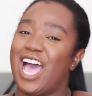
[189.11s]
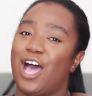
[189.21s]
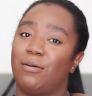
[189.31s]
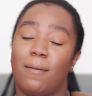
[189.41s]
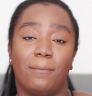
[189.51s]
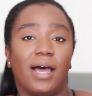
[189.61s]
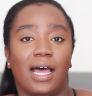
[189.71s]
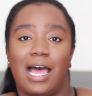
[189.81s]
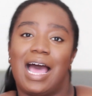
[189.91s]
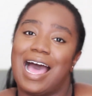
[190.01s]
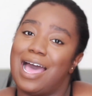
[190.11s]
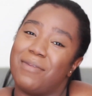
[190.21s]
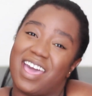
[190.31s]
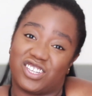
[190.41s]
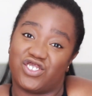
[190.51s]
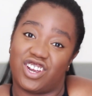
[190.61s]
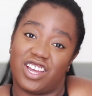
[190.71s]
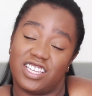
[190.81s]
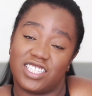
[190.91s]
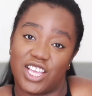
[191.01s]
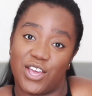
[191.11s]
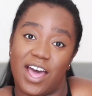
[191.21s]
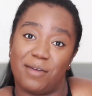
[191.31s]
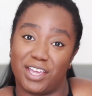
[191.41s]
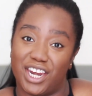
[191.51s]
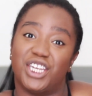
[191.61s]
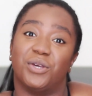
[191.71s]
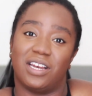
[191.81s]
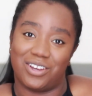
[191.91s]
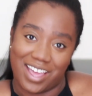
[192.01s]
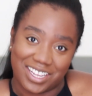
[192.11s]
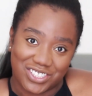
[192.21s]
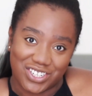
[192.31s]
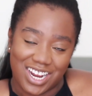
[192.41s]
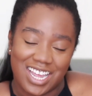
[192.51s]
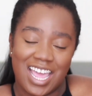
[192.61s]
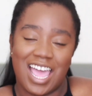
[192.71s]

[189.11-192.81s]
But I'm extra, so I'm going to do a little extra.